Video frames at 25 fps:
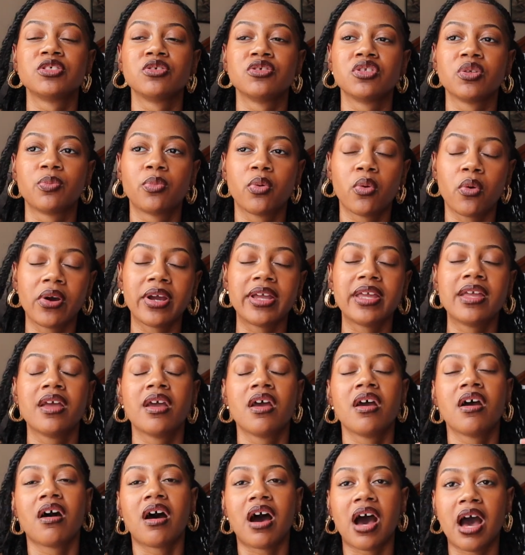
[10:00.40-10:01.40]
to the point,
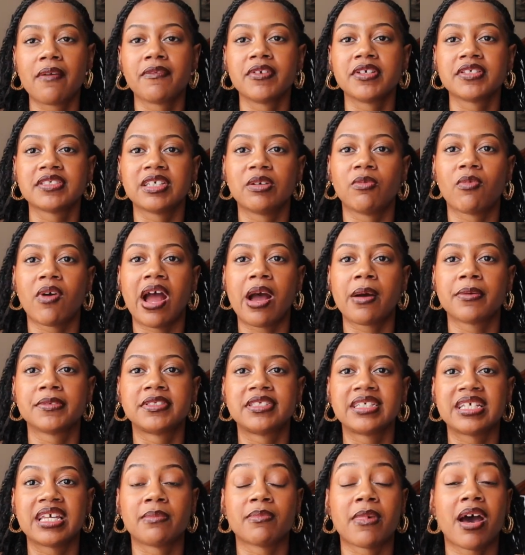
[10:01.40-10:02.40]
obviously, where I was
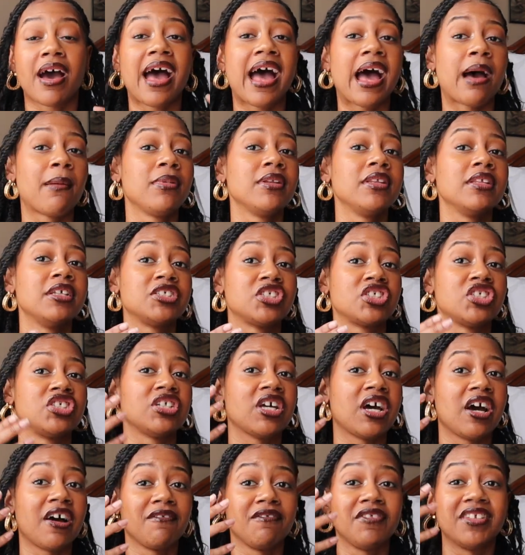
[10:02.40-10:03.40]
thinking about abolition
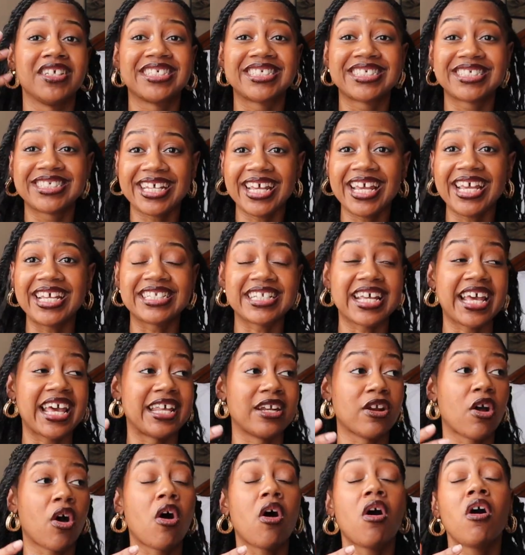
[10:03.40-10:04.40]
of the state
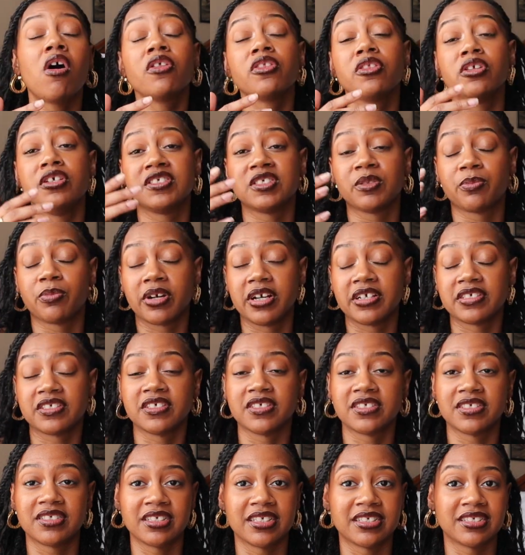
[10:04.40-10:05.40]
and all these
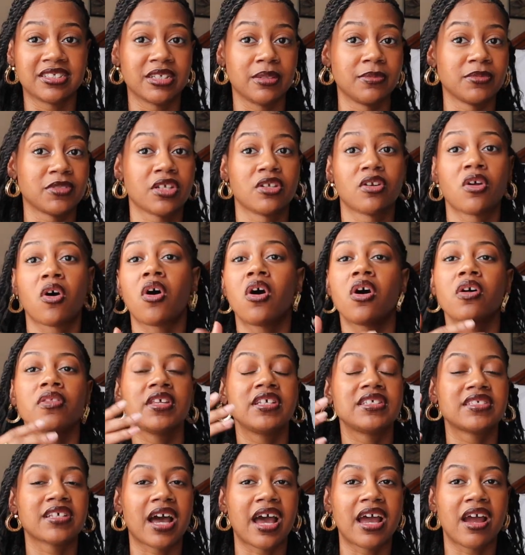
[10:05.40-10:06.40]
oppressive systems and all
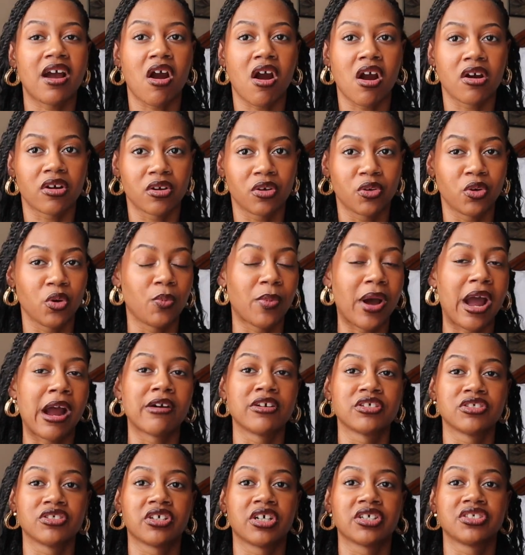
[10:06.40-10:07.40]
these hierarchical
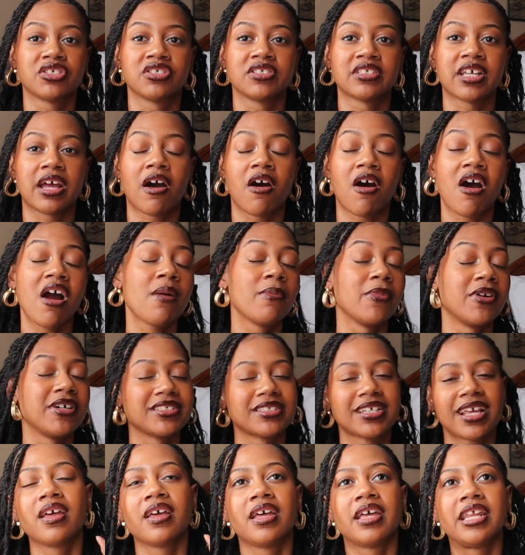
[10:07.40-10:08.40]
power structures that harm
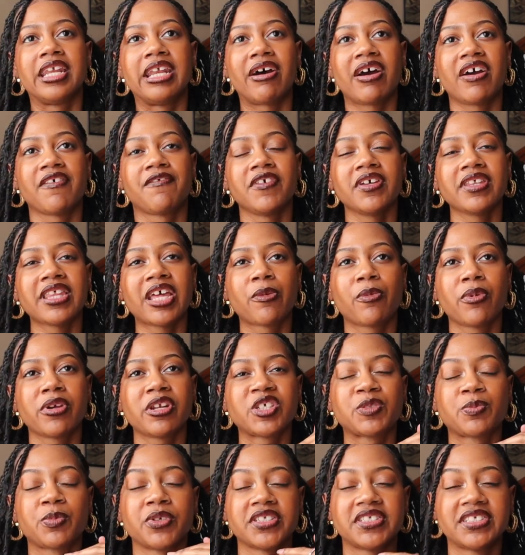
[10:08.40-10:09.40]
us. Now, I feel like what
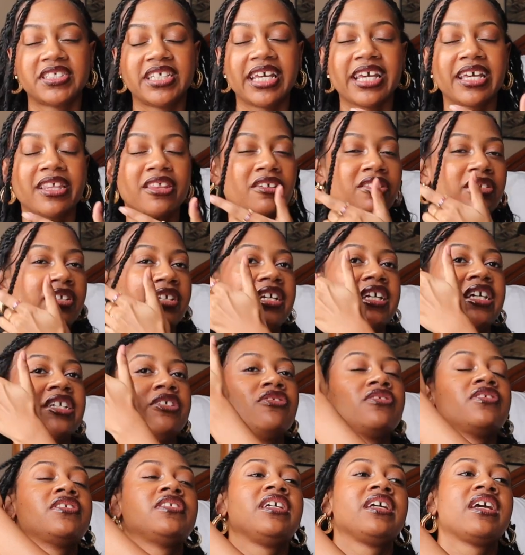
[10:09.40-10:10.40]
is particularly
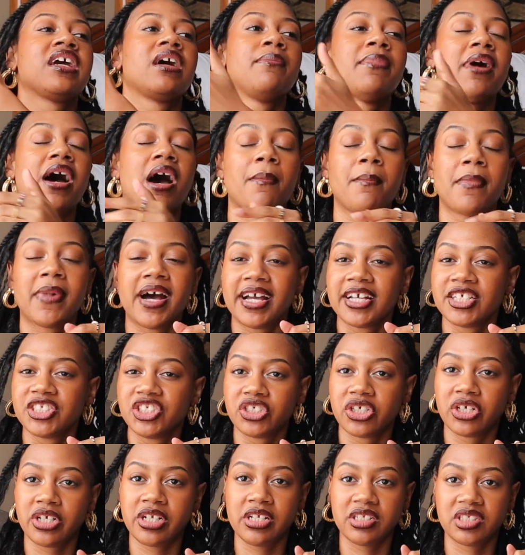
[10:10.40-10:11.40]
interesting about my
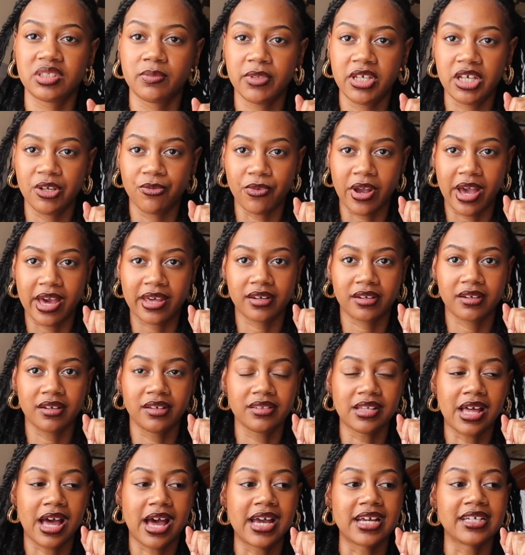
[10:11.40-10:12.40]
journey to being
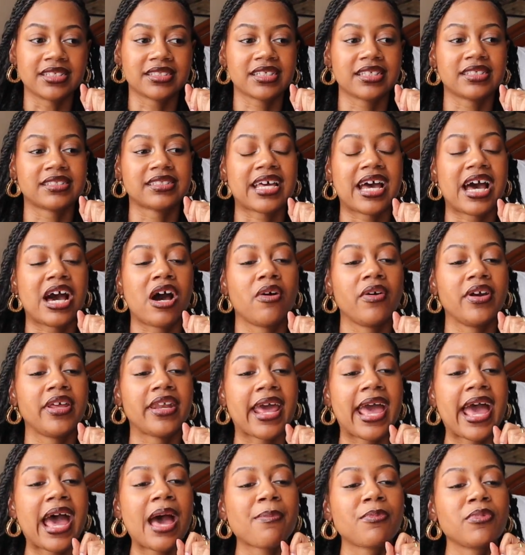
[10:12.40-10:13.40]
radicalized is how it
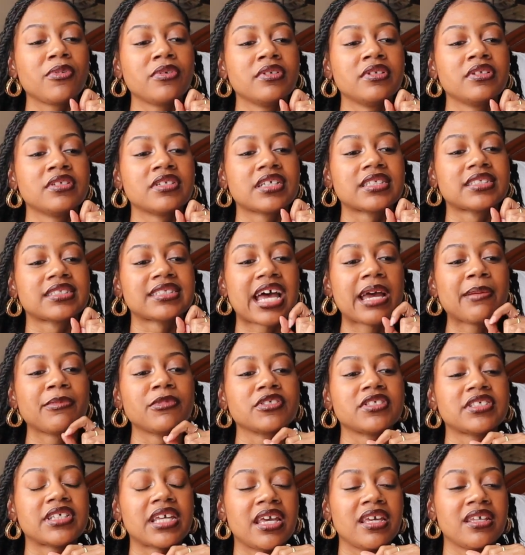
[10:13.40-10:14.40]
happened
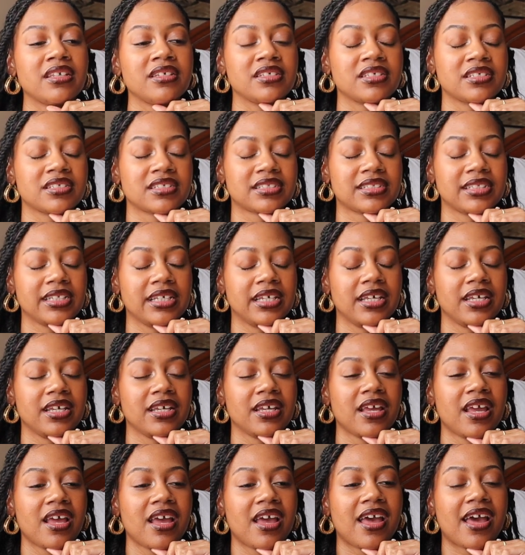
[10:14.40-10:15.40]

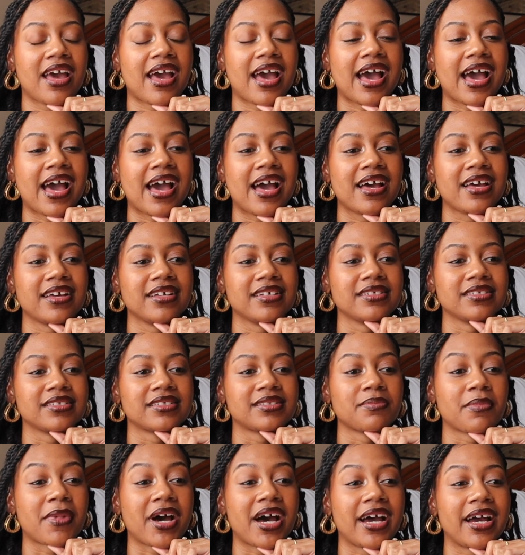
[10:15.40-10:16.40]
simultaneously
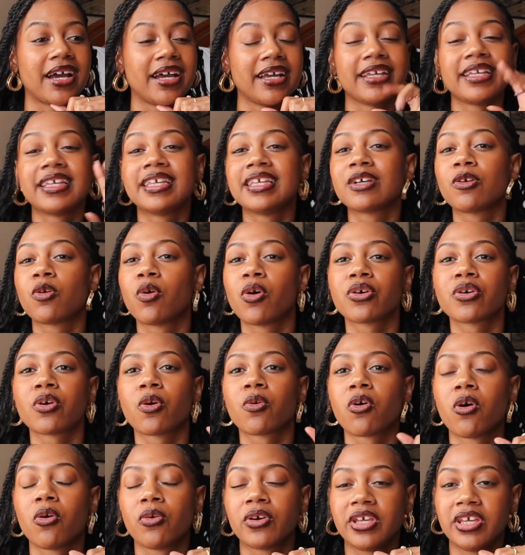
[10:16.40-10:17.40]
as my
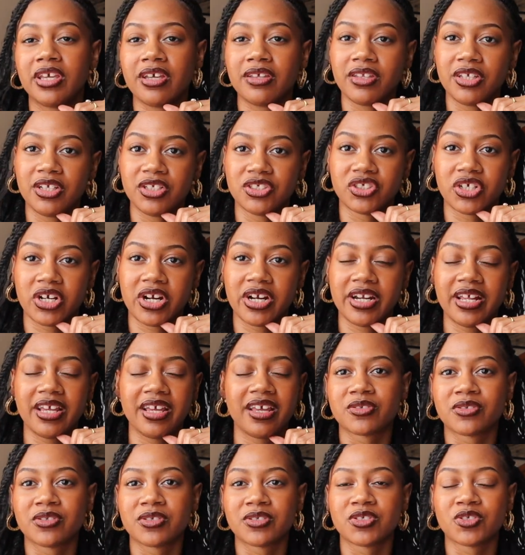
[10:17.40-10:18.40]
quote-unquote healing
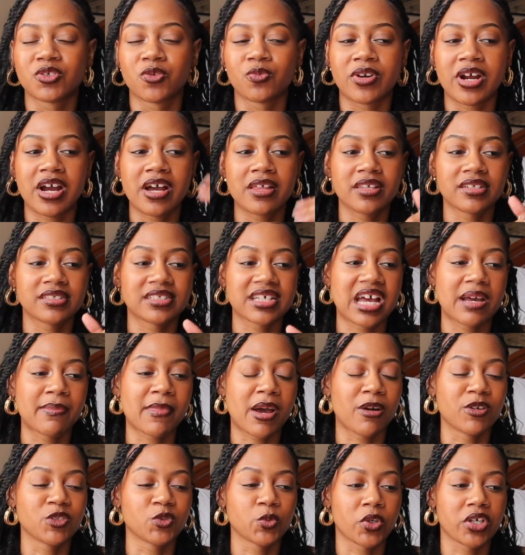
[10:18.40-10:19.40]
journey. This is around the time
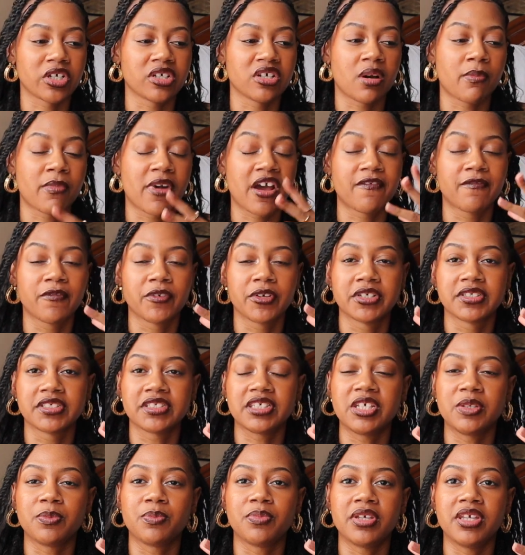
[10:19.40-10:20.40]
I was working on my first
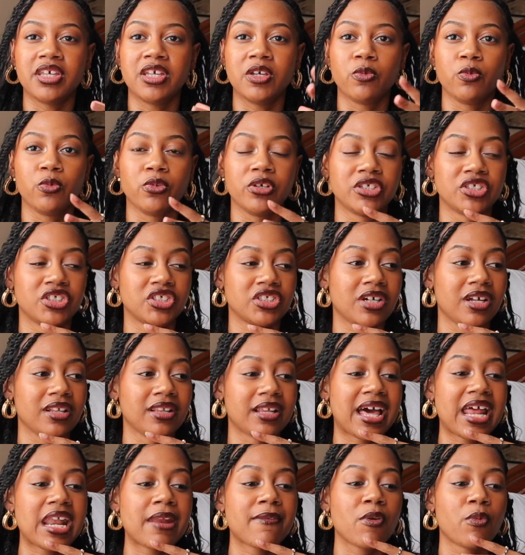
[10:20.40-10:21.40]
EP, which a
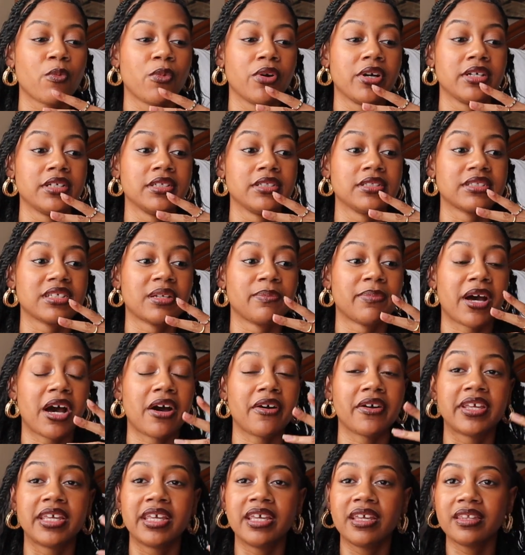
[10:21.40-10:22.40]
lot of it was
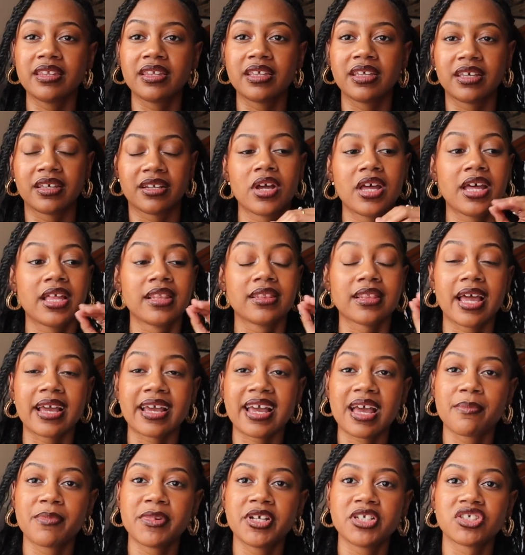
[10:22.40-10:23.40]
about healing. Like
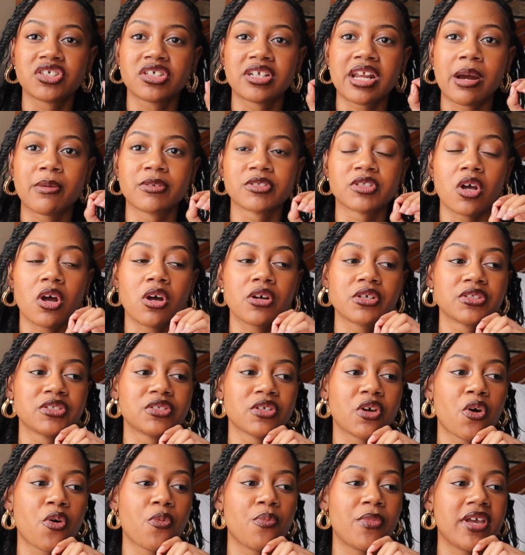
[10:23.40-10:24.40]
I mentioned, I was
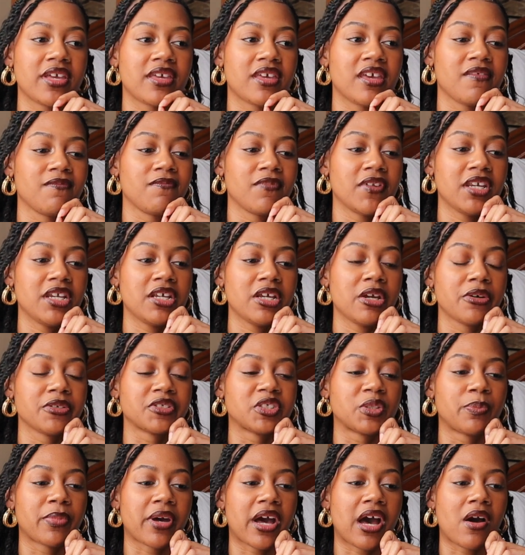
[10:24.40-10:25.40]
also making
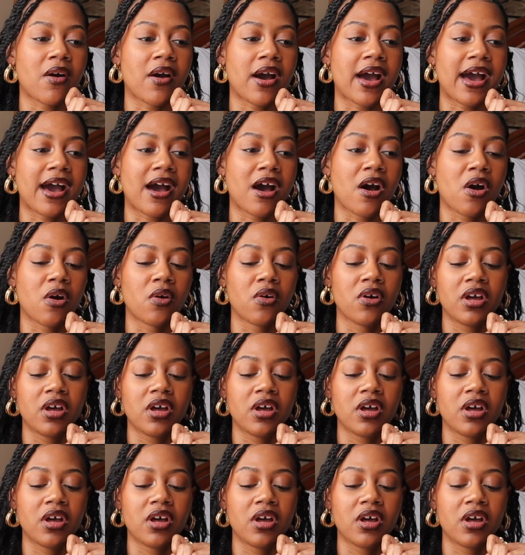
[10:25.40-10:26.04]
videos about how